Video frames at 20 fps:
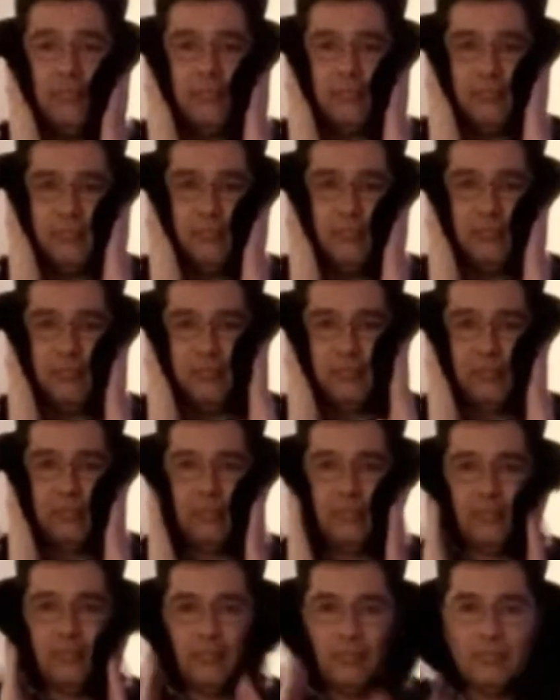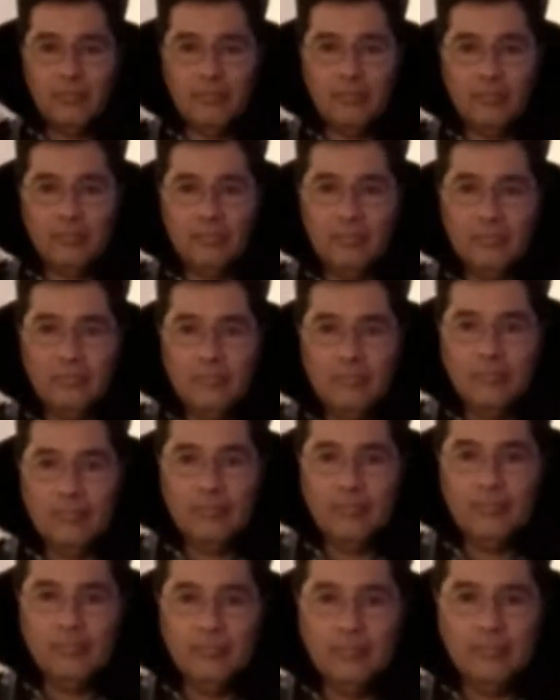Nobody speaks.